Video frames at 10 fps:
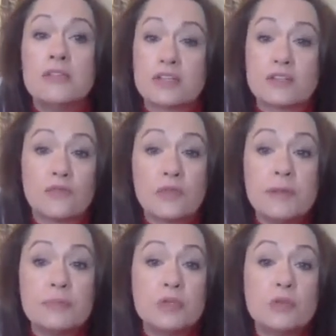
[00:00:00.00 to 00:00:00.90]
there's a
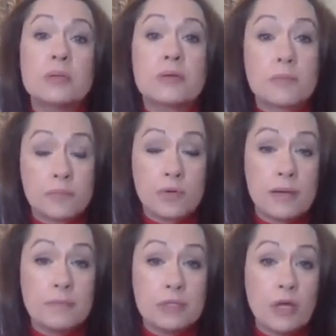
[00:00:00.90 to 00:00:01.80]
free
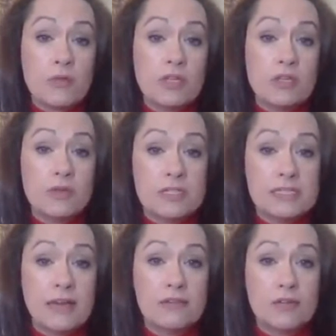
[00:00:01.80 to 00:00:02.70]
blueprint below that you can
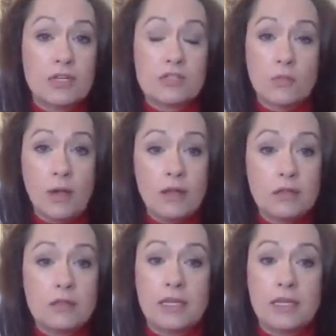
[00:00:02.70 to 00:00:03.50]
download as well.